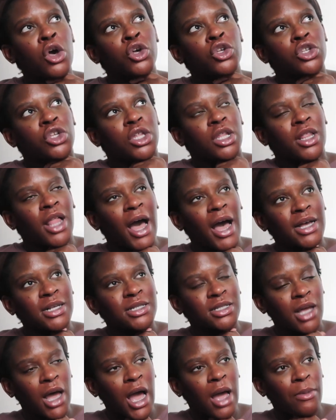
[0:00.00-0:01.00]
So the
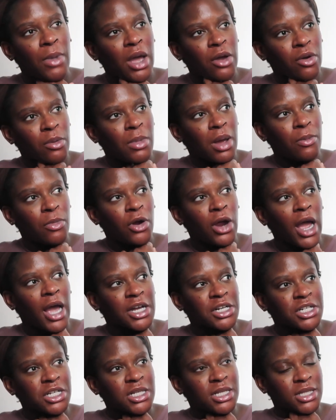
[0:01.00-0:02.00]
last time I remember
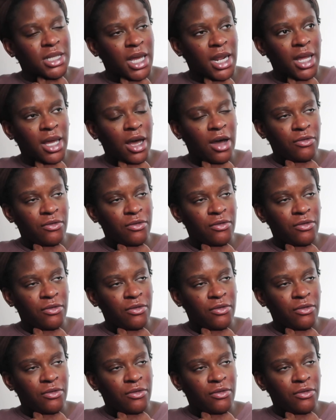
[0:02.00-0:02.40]
actually standing